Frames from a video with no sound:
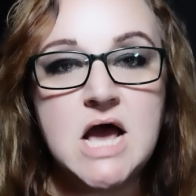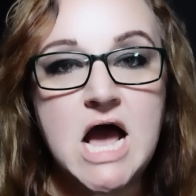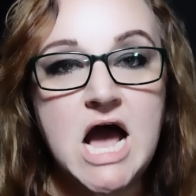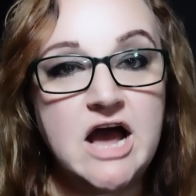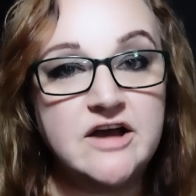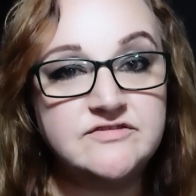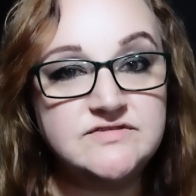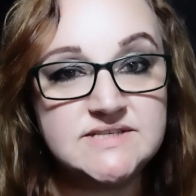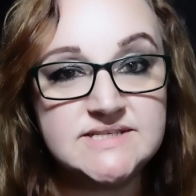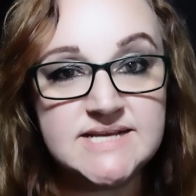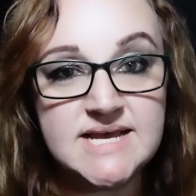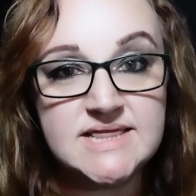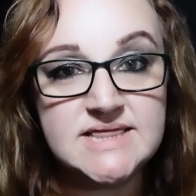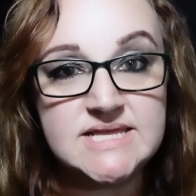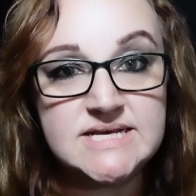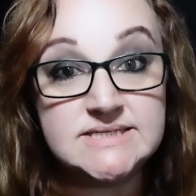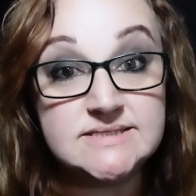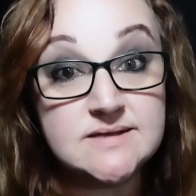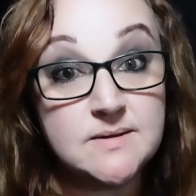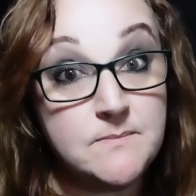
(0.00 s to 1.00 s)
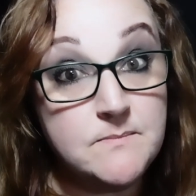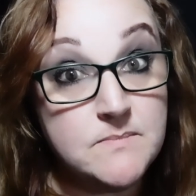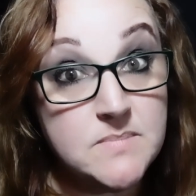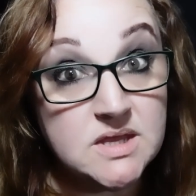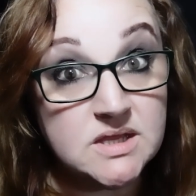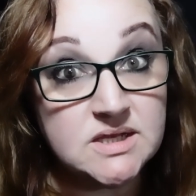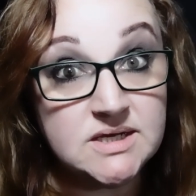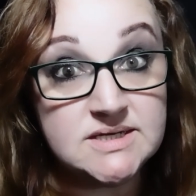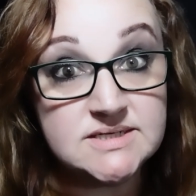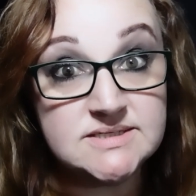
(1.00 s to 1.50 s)
I've said this a
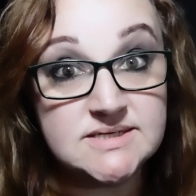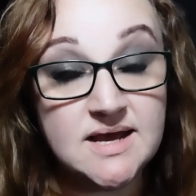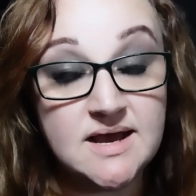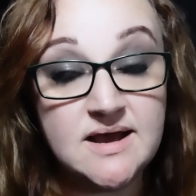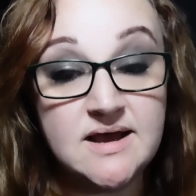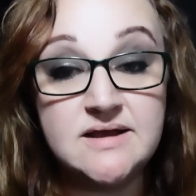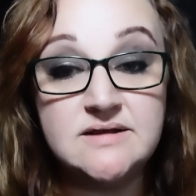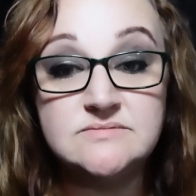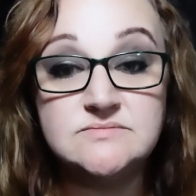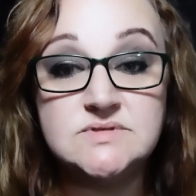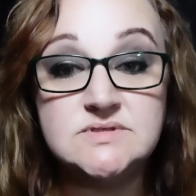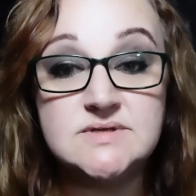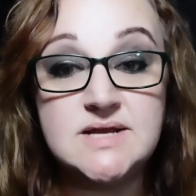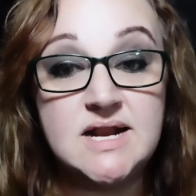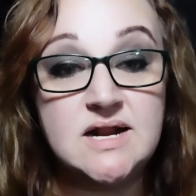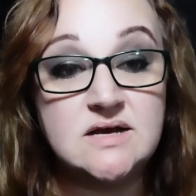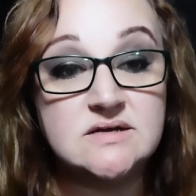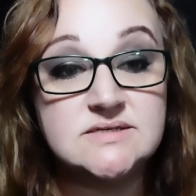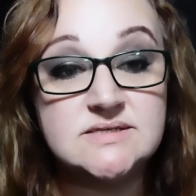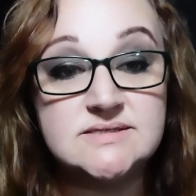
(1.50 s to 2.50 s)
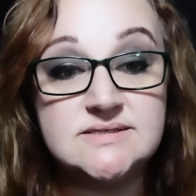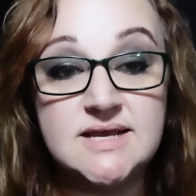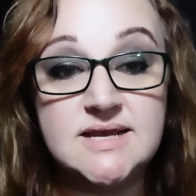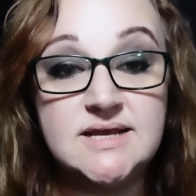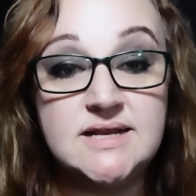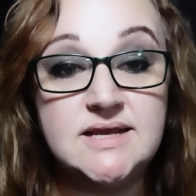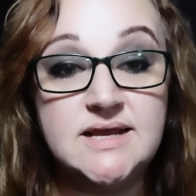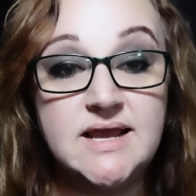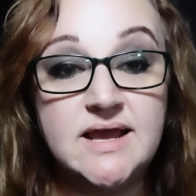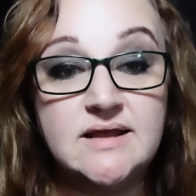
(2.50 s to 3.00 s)
million times and I'll say
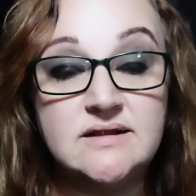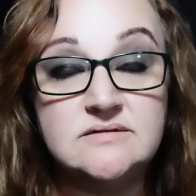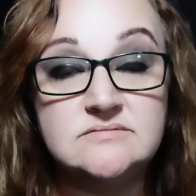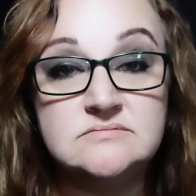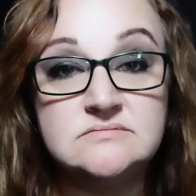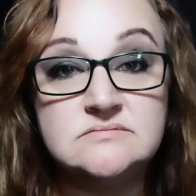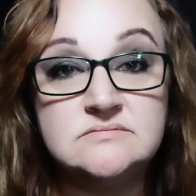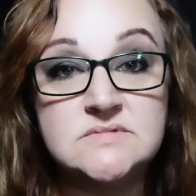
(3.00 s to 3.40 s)
it again.